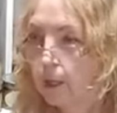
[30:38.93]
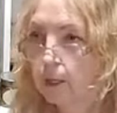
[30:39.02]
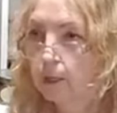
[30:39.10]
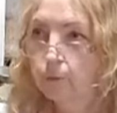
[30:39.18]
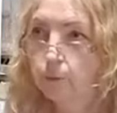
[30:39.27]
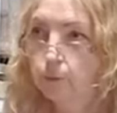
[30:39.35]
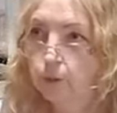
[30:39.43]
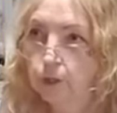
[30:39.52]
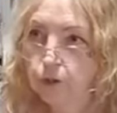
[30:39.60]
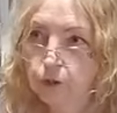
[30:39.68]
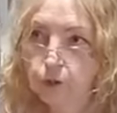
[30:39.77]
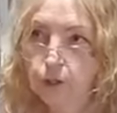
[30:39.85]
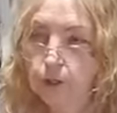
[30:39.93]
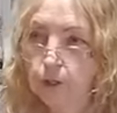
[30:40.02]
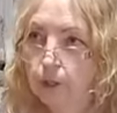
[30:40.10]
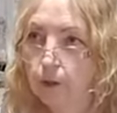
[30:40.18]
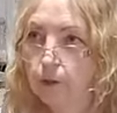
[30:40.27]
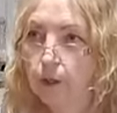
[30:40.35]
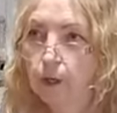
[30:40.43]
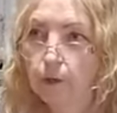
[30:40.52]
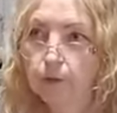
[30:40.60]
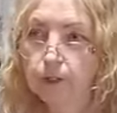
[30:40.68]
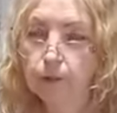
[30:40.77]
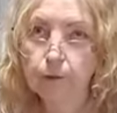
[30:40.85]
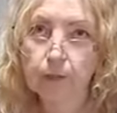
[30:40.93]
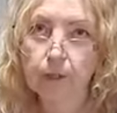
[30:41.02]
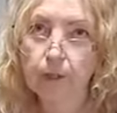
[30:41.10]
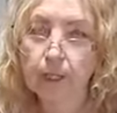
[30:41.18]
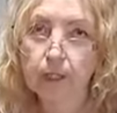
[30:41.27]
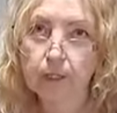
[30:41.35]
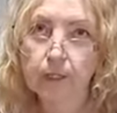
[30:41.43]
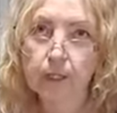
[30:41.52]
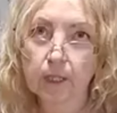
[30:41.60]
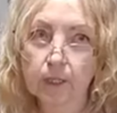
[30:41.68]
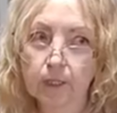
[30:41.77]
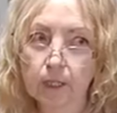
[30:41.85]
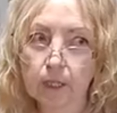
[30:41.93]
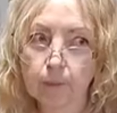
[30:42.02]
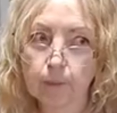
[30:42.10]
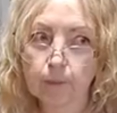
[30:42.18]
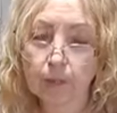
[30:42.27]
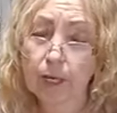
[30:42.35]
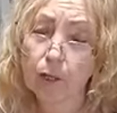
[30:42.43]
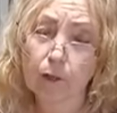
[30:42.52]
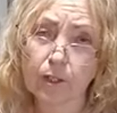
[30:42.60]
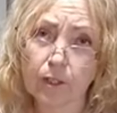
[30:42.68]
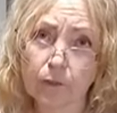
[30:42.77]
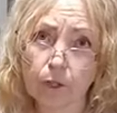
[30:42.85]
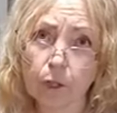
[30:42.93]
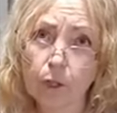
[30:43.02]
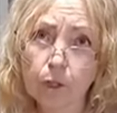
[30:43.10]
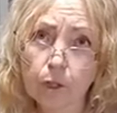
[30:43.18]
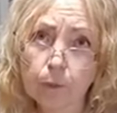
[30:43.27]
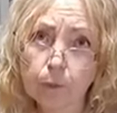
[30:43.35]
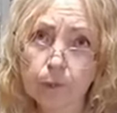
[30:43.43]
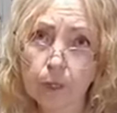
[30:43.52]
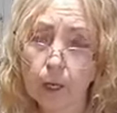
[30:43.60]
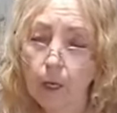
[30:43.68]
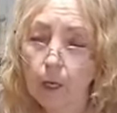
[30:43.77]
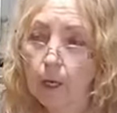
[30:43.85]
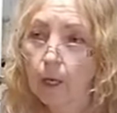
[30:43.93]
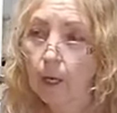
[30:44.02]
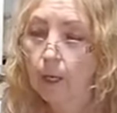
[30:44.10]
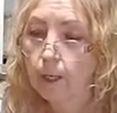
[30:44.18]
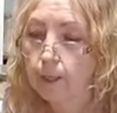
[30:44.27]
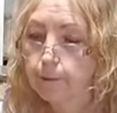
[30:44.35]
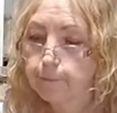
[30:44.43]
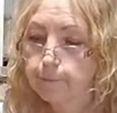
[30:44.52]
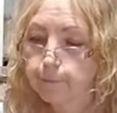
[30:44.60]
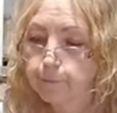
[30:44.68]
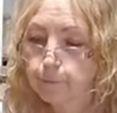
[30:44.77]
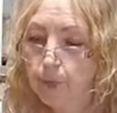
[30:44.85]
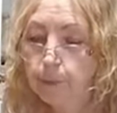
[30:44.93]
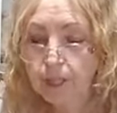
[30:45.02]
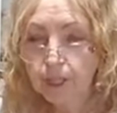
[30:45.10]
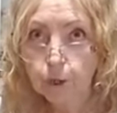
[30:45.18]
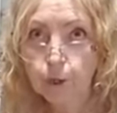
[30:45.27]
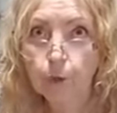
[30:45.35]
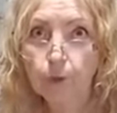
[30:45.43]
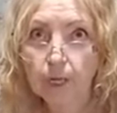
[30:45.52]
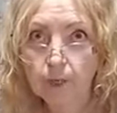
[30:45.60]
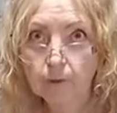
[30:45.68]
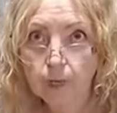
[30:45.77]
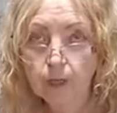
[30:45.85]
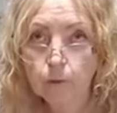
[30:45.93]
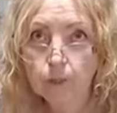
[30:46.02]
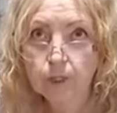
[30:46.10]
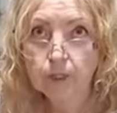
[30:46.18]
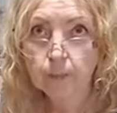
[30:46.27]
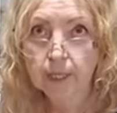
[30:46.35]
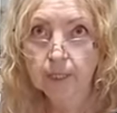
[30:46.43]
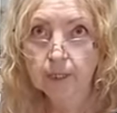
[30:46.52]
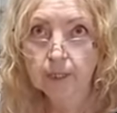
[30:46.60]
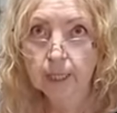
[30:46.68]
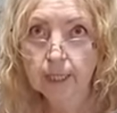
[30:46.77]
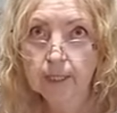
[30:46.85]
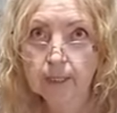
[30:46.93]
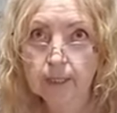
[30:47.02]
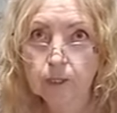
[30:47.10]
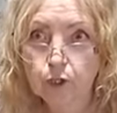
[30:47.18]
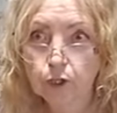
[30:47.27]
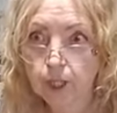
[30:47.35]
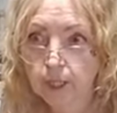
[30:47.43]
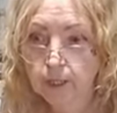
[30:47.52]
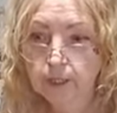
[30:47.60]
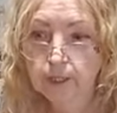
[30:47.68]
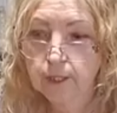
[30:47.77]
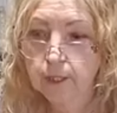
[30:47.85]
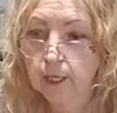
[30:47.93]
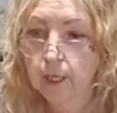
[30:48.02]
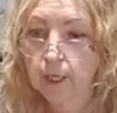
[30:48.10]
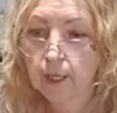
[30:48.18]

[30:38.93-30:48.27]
and borage oil, all the different things that and all the different herbs. But you know what I find works the best is just